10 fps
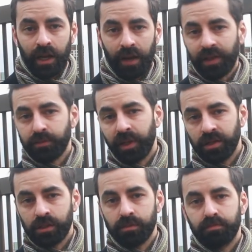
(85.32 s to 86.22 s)
and that's
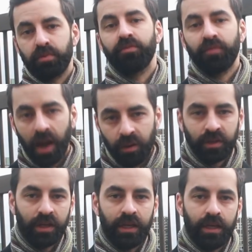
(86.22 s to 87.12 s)
because it's
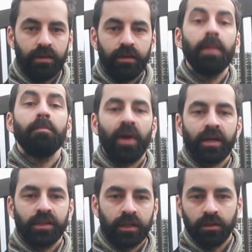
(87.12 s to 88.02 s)
profoundly
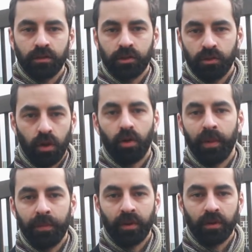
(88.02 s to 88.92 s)
impractical to lock
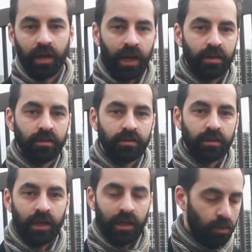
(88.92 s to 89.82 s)
people
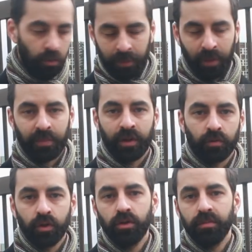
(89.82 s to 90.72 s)
up in a
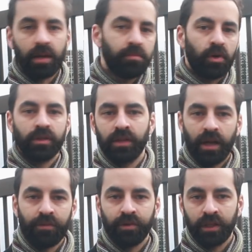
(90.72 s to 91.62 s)
room and
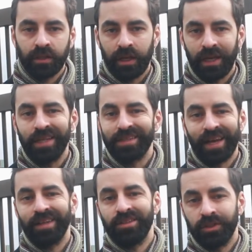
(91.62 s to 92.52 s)
monitor everything they eat
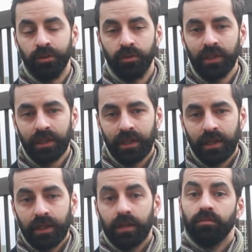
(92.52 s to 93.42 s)
and do.
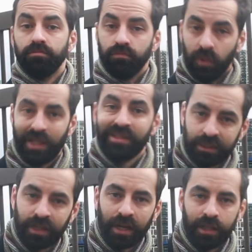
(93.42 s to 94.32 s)
Well, that's
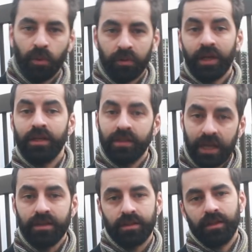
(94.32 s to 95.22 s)
exactly what they
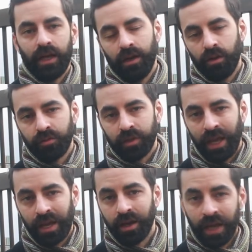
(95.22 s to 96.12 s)
did over at
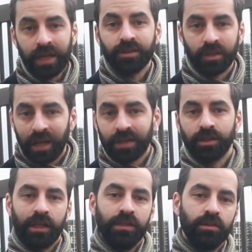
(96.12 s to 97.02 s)
the NIH, the
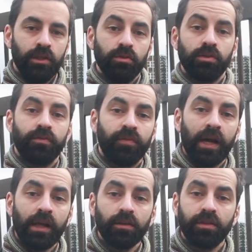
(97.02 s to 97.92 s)
National Institutes for
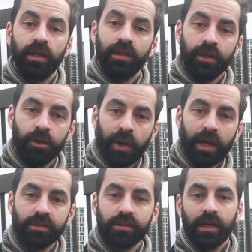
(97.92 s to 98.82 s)
Health in the
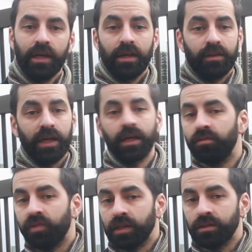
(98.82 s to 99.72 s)
US. They
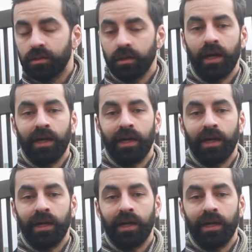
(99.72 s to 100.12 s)
convinced